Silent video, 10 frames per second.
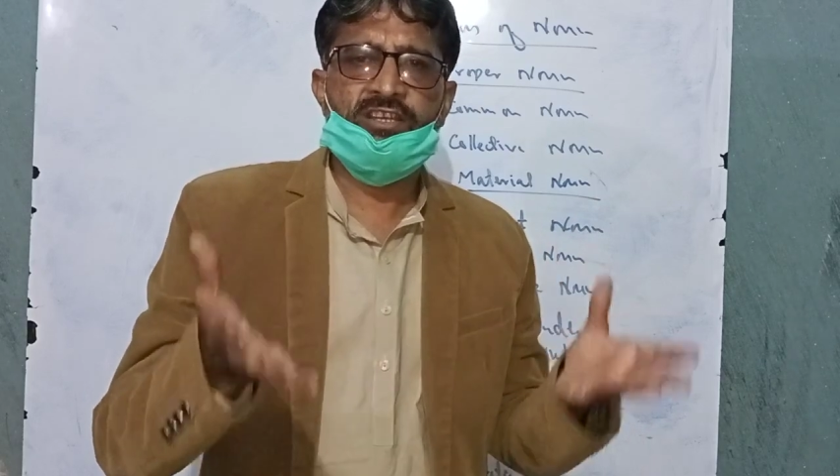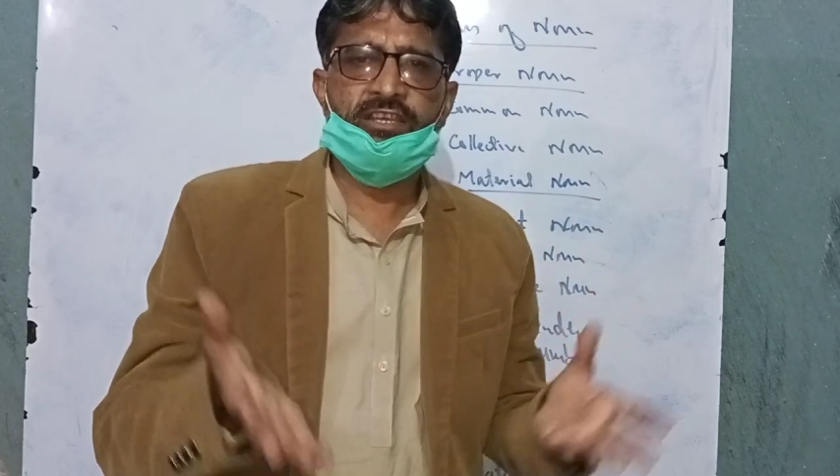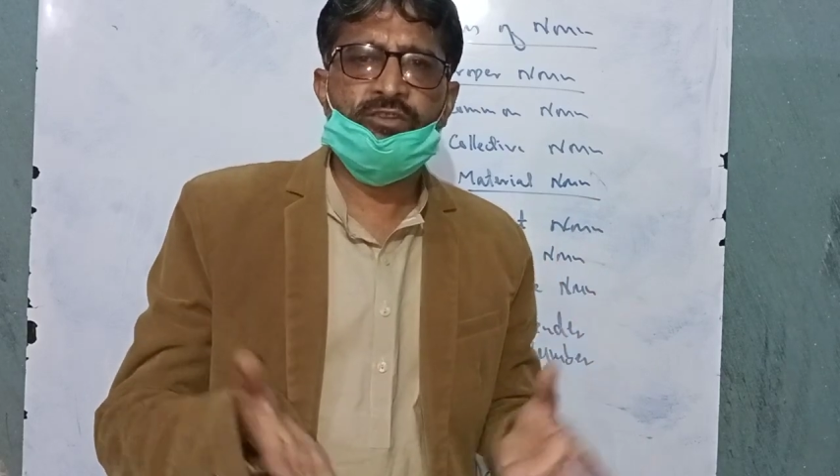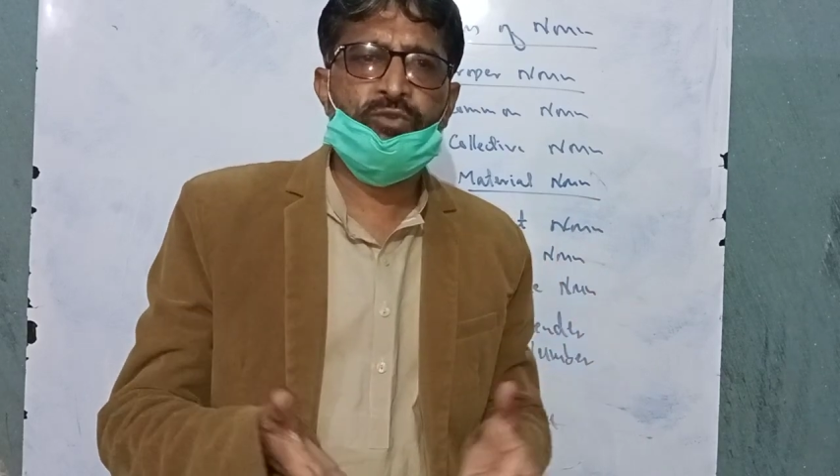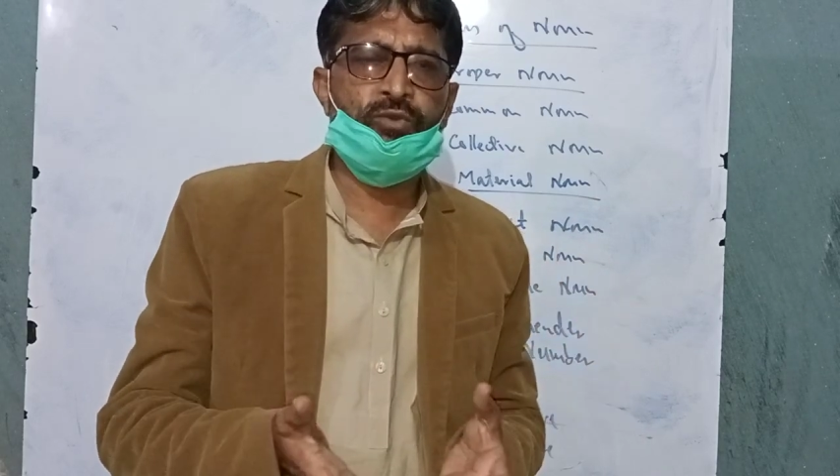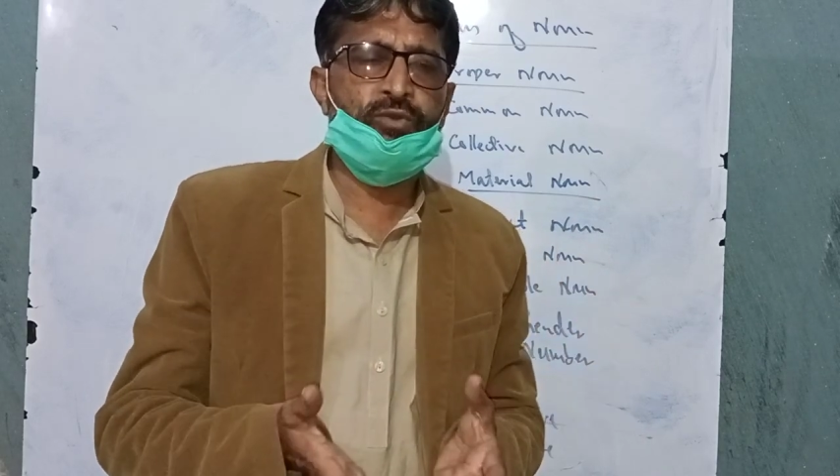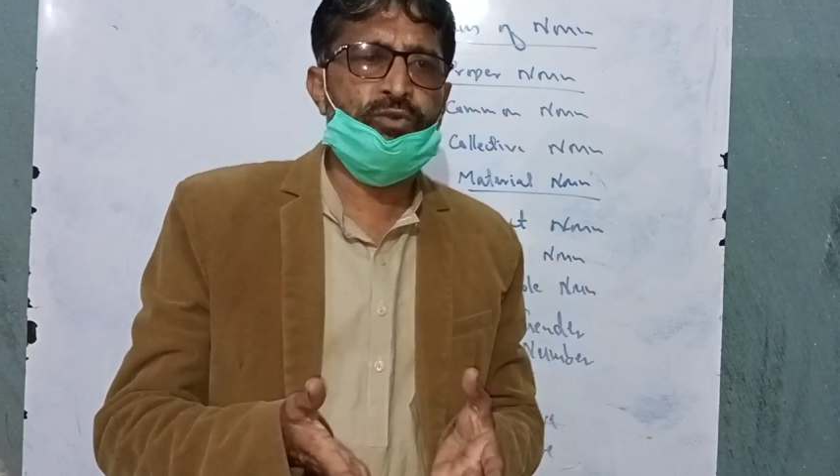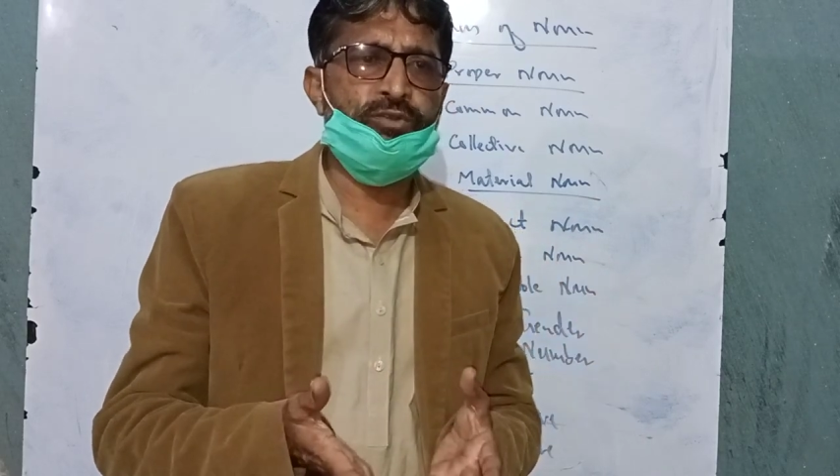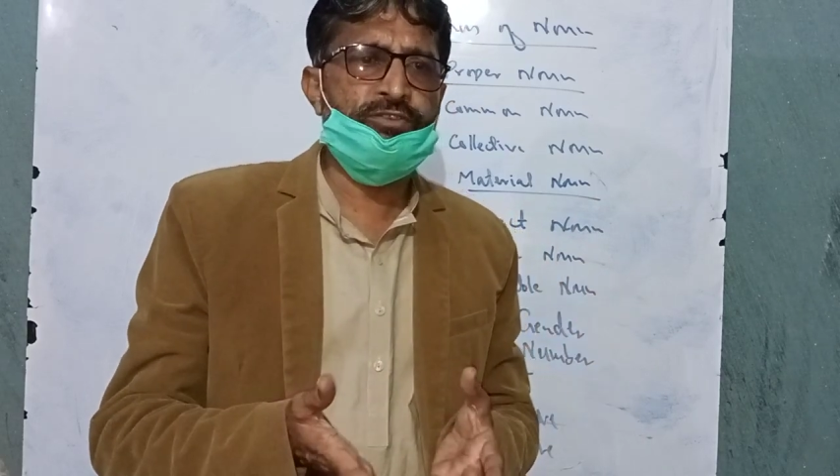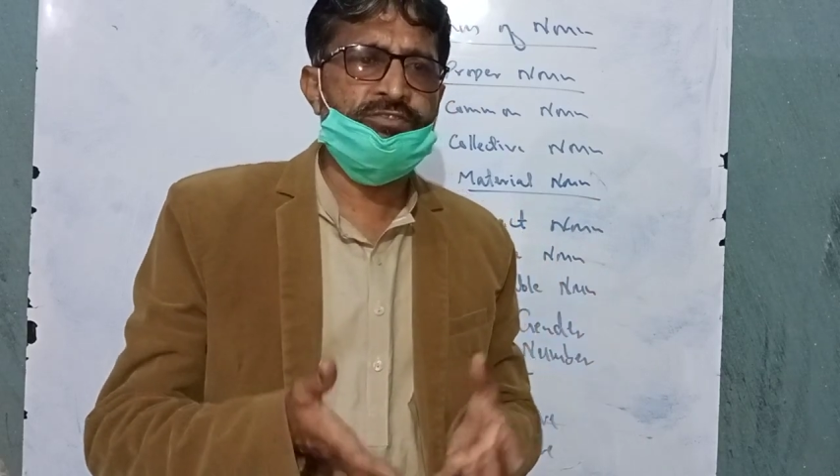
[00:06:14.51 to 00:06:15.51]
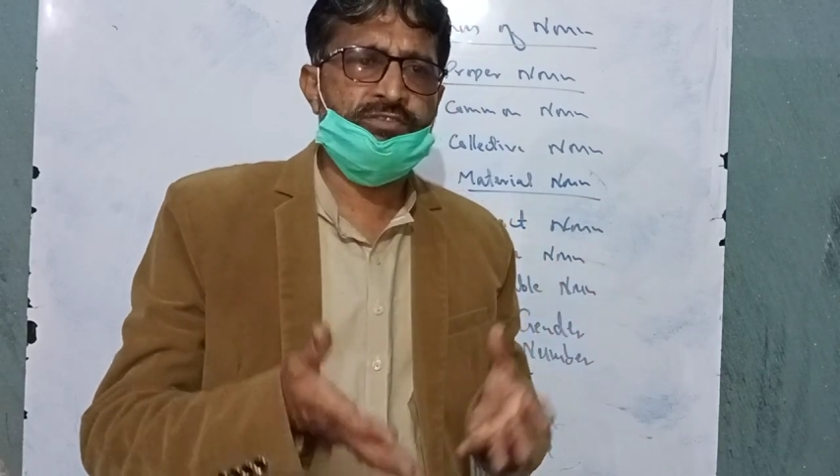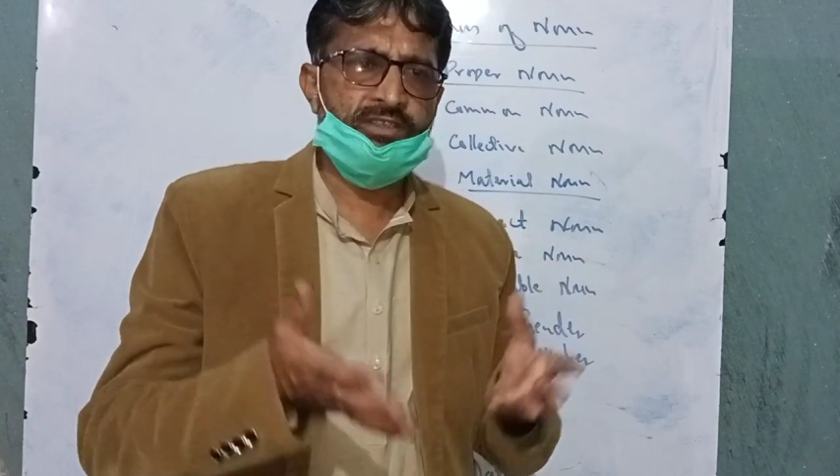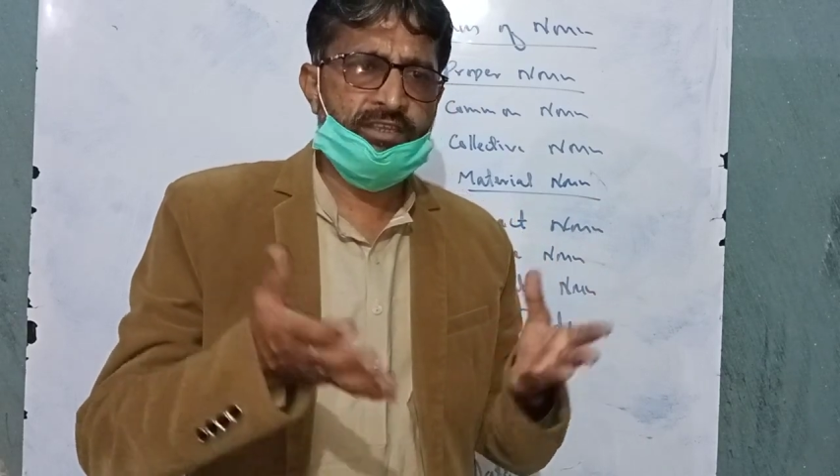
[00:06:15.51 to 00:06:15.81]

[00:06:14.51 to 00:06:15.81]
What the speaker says: like coals